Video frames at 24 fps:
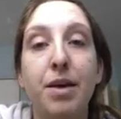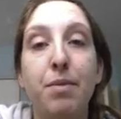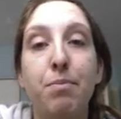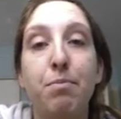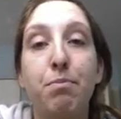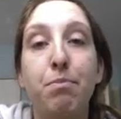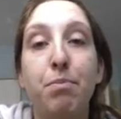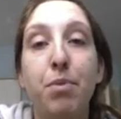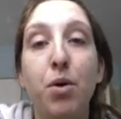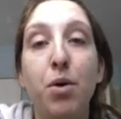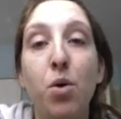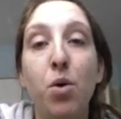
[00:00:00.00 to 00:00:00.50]

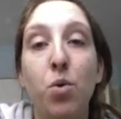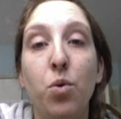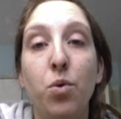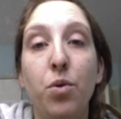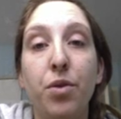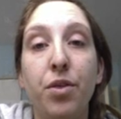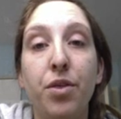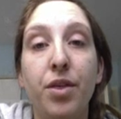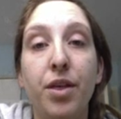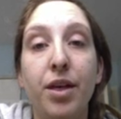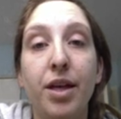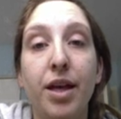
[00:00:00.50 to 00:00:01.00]

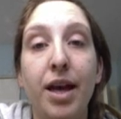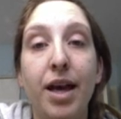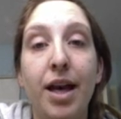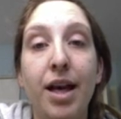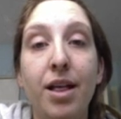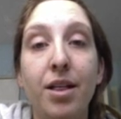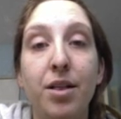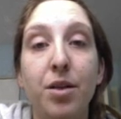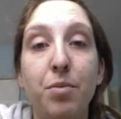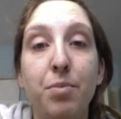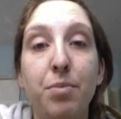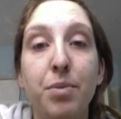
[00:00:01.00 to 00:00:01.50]
both
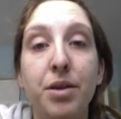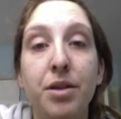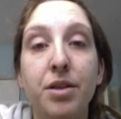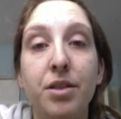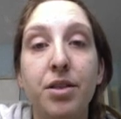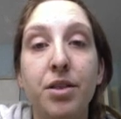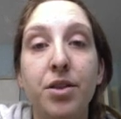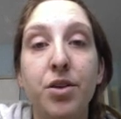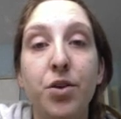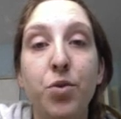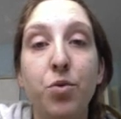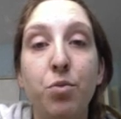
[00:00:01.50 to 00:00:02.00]
help
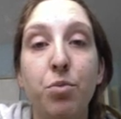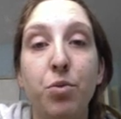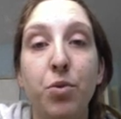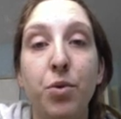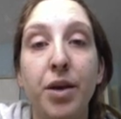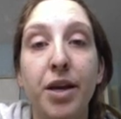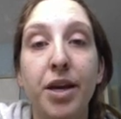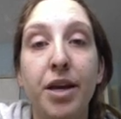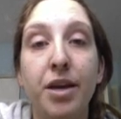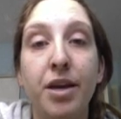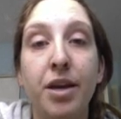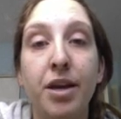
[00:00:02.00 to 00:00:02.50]
the new boy.